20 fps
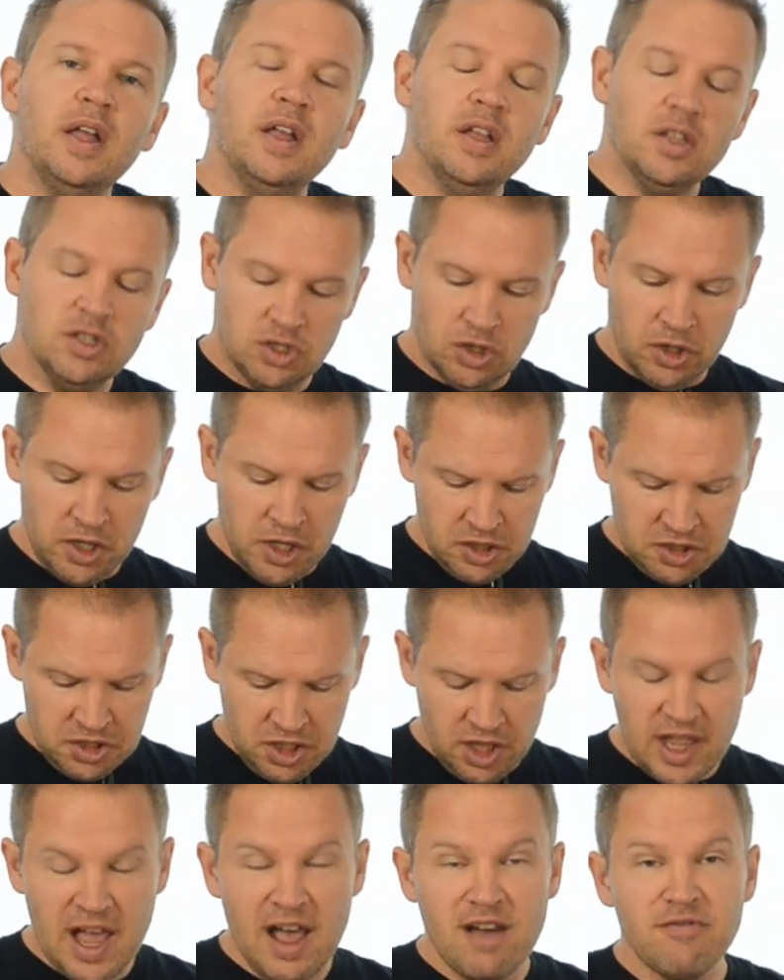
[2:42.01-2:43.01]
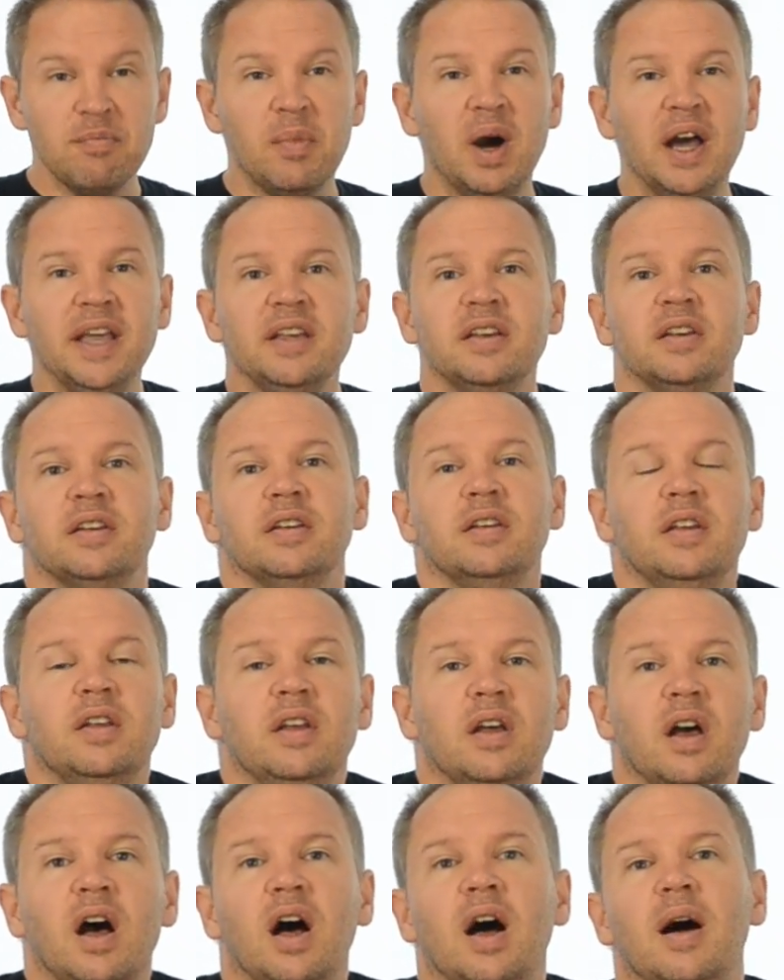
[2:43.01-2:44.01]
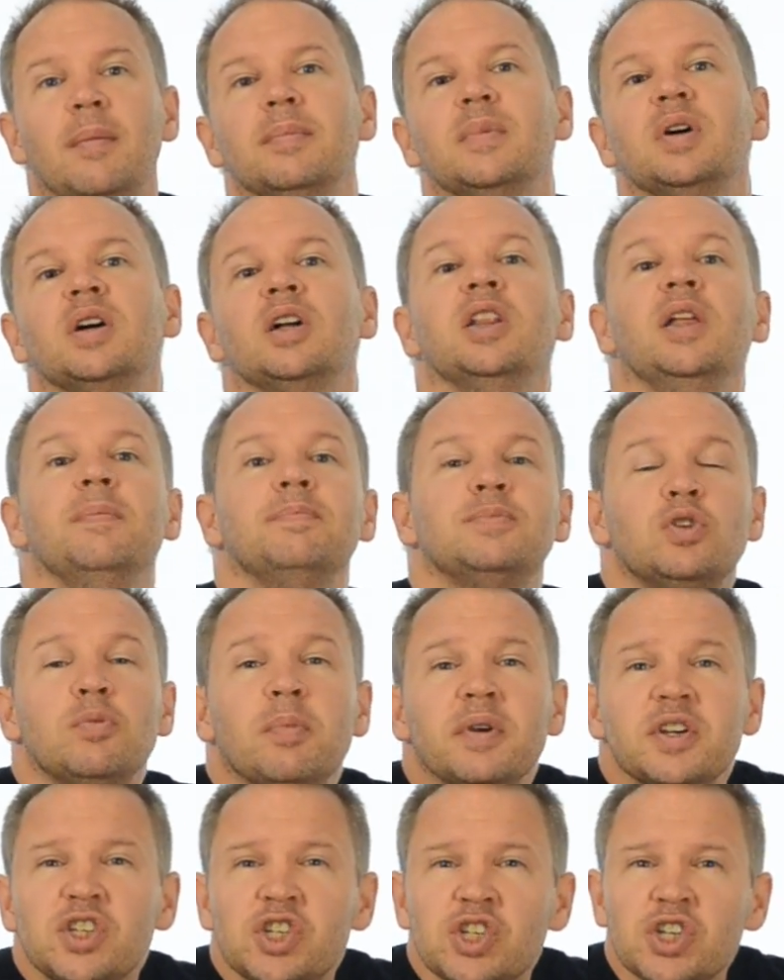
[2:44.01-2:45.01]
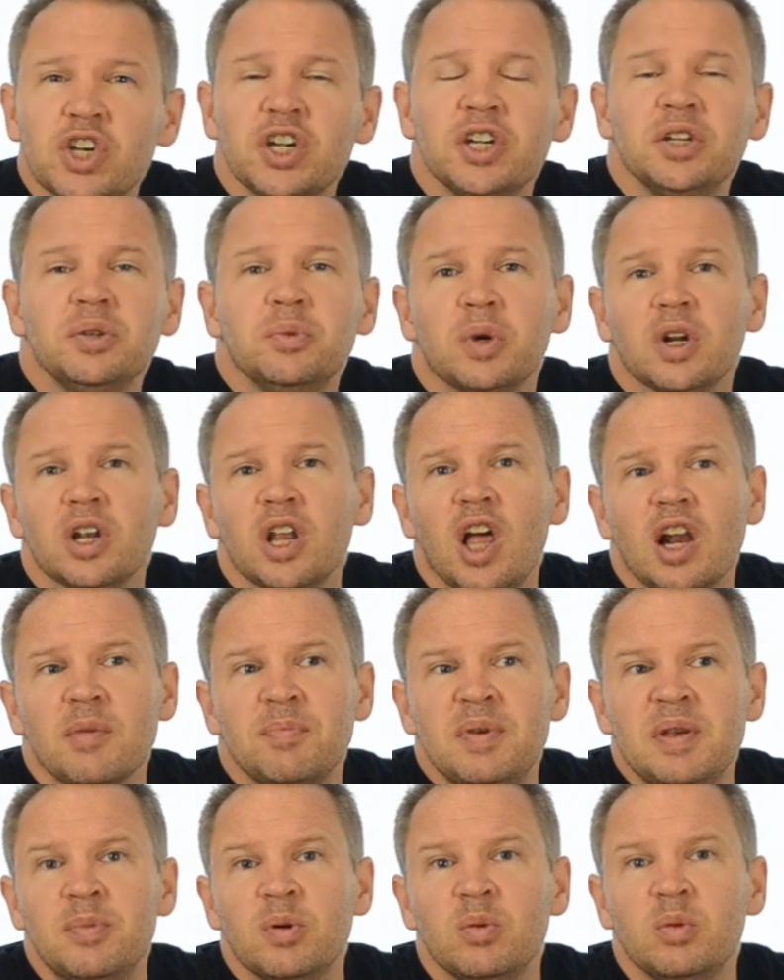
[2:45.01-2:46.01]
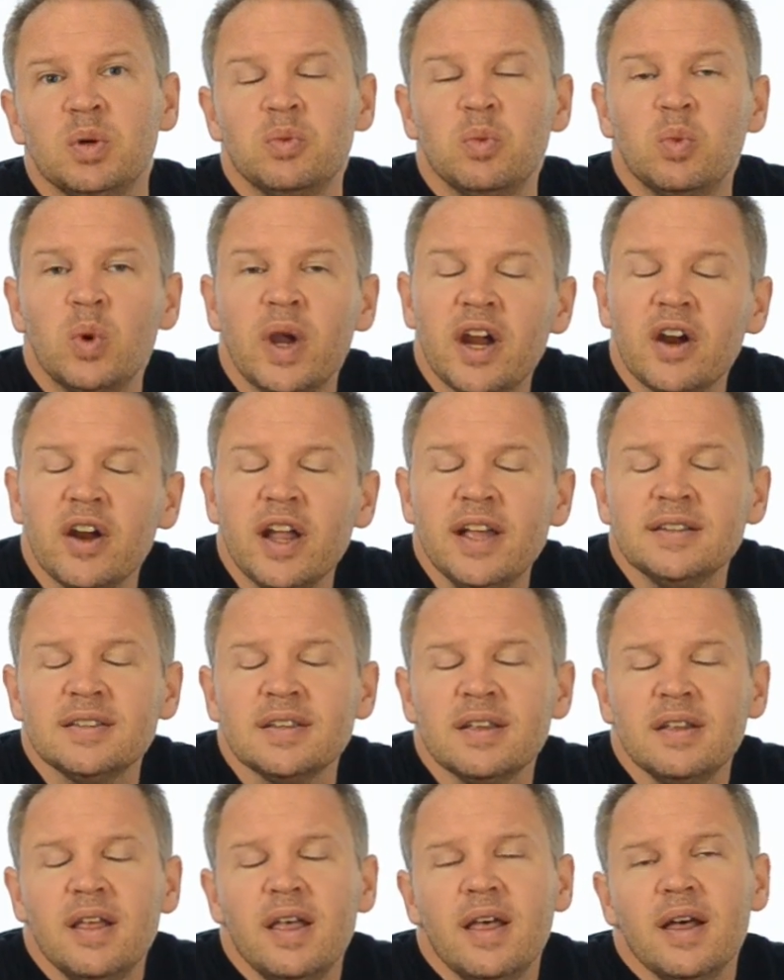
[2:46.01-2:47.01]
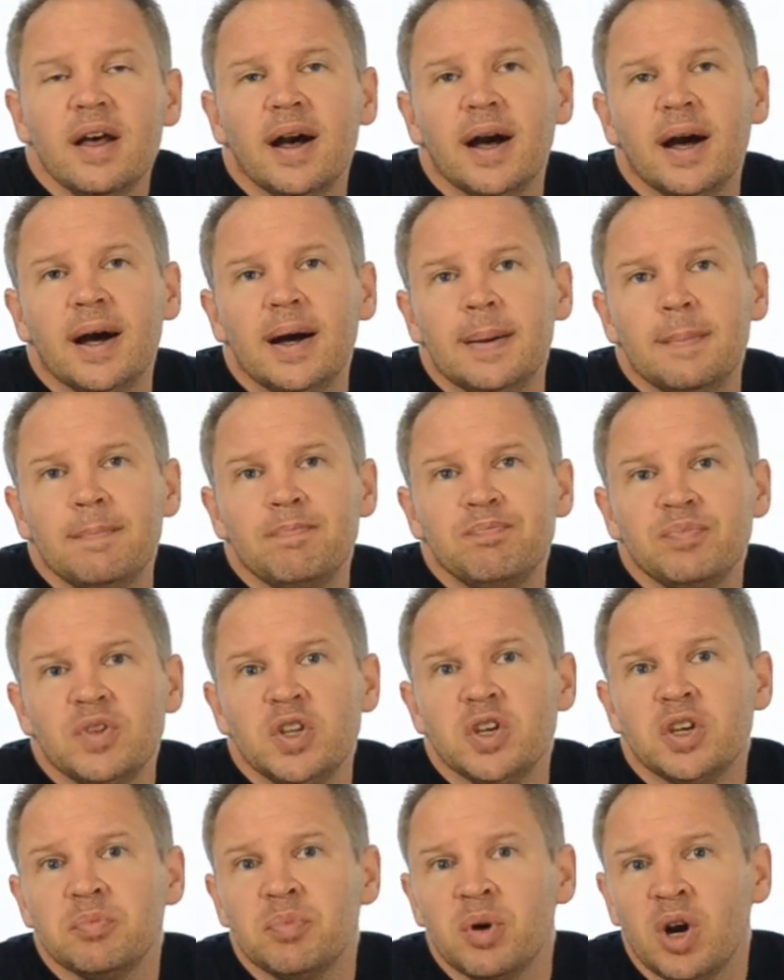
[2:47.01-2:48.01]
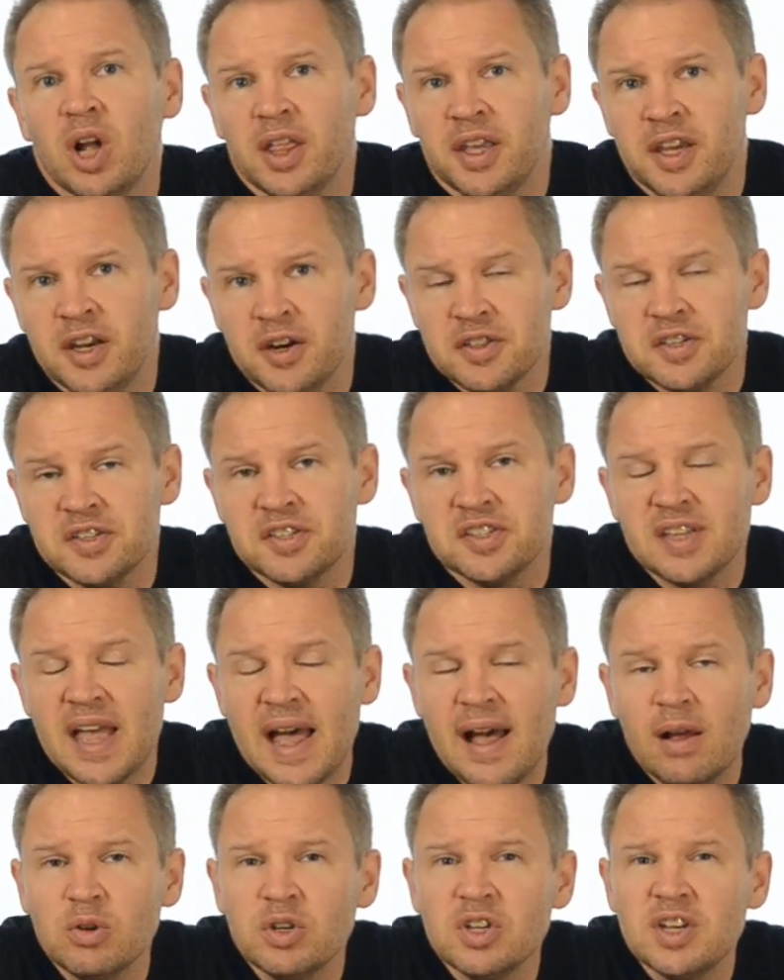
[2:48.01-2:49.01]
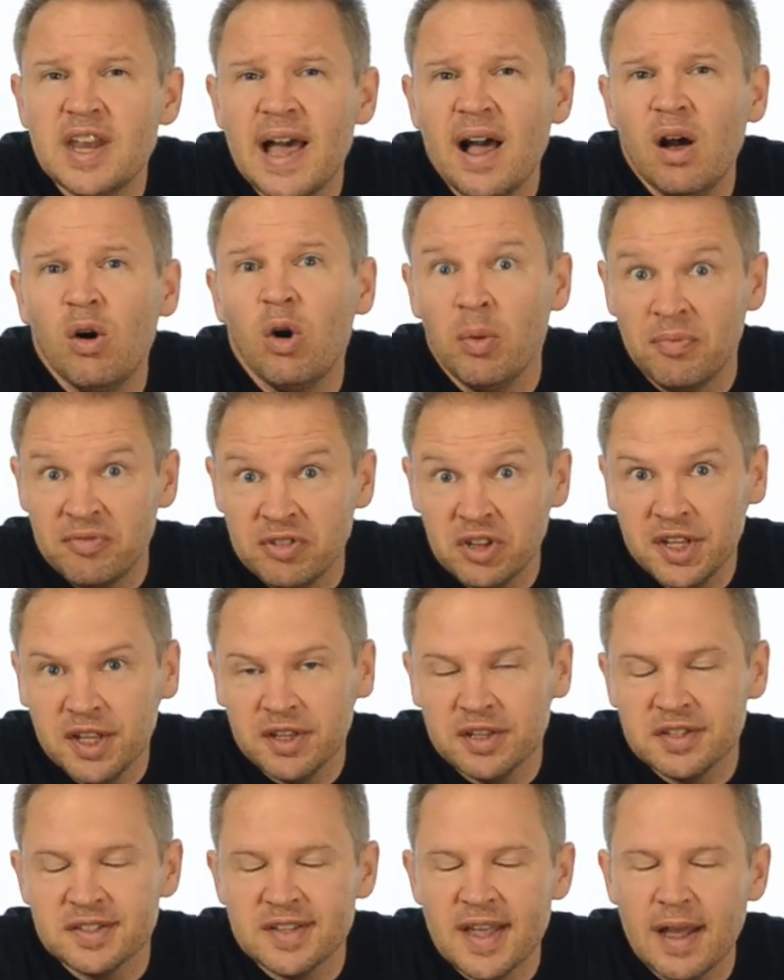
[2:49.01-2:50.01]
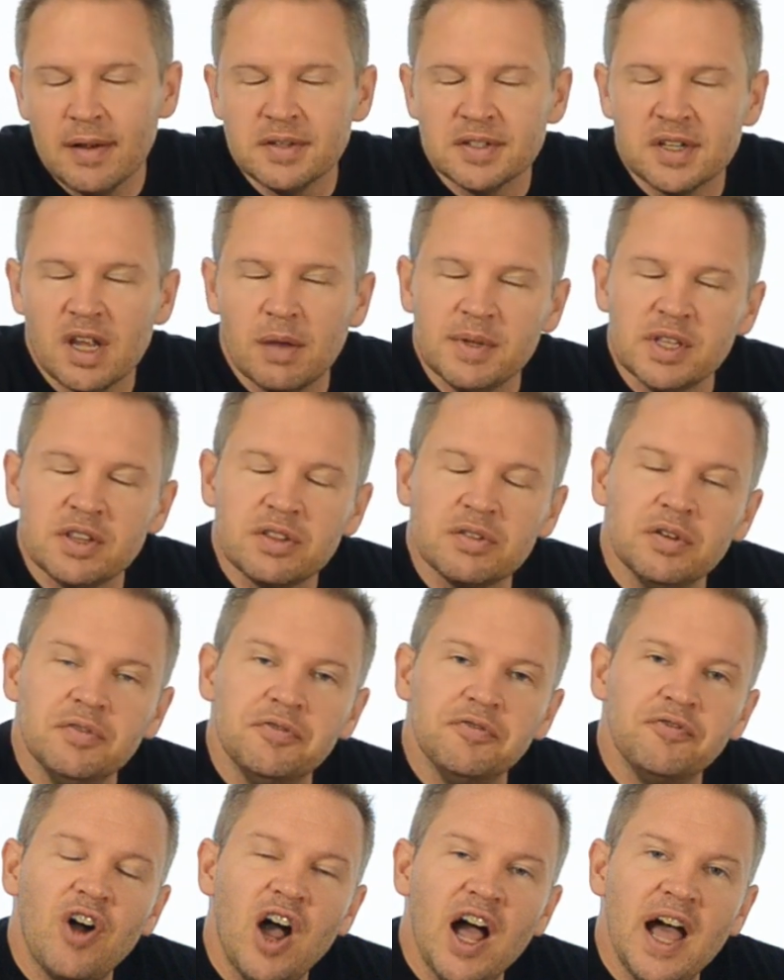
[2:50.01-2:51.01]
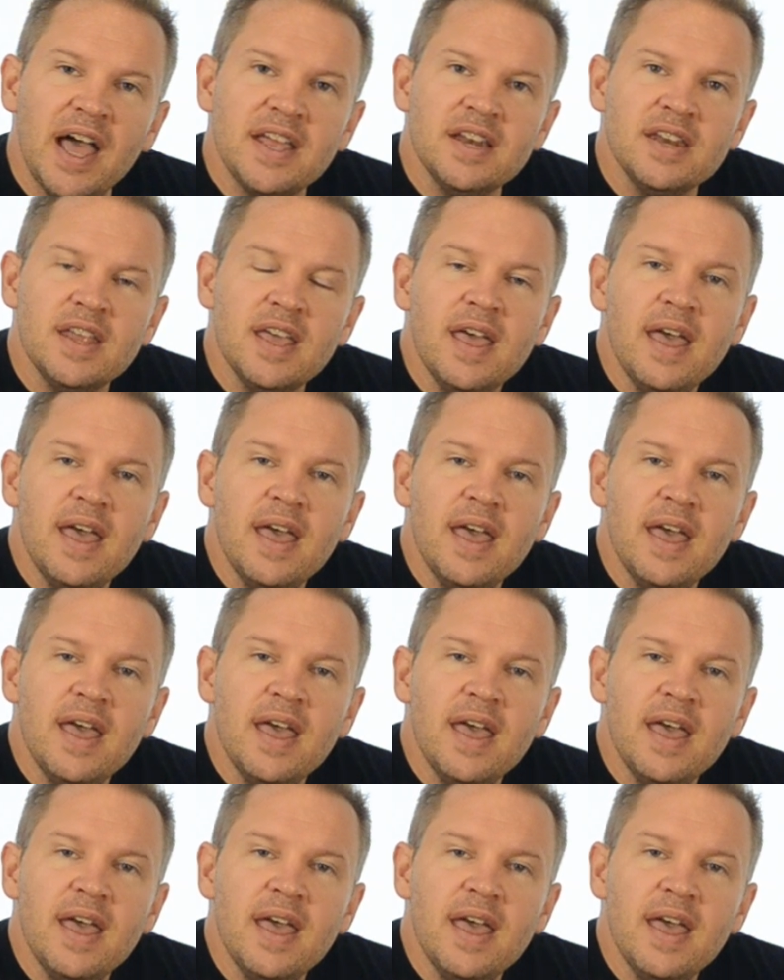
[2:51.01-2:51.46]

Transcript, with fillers: So here's the lav mic um, clipped to my shirt where a lot of people would wear it. Um, you can probably hear the sound now. Hopefully the sound is coming through fine.